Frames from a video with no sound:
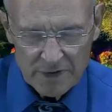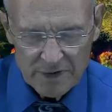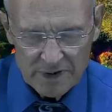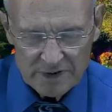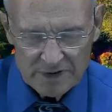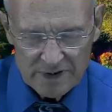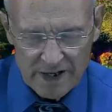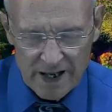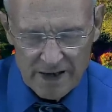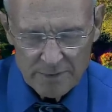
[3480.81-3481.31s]
The
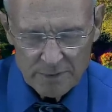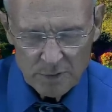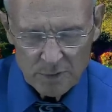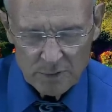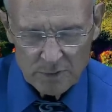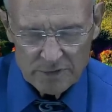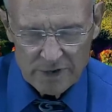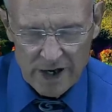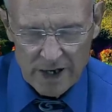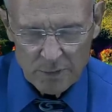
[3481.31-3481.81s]

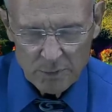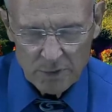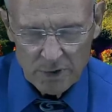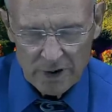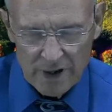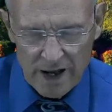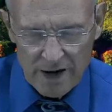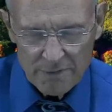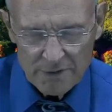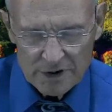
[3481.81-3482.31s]
Satan Satan will
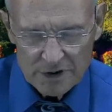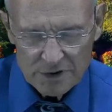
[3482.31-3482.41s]
have us